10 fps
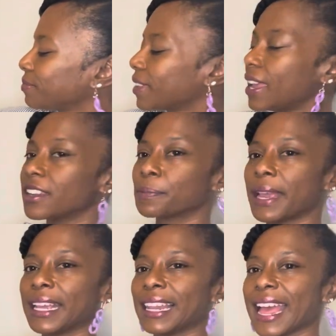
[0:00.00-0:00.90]
Here's
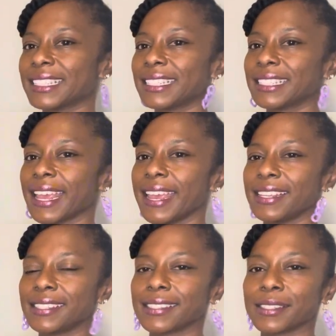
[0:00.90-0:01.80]
my glasses
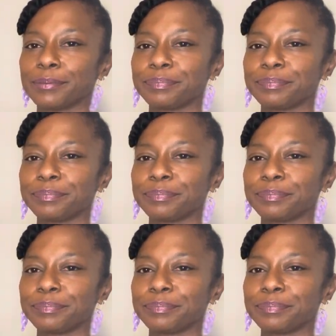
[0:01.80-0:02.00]
case.